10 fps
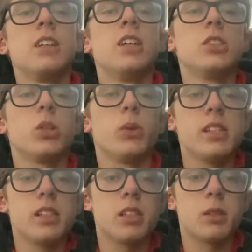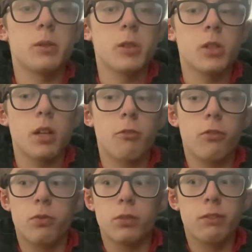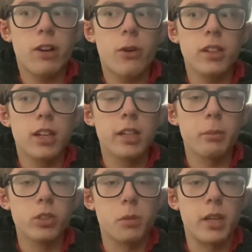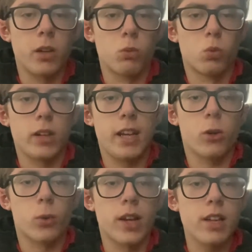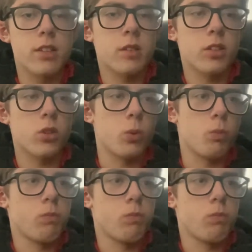So this is very liable to being incorrect, so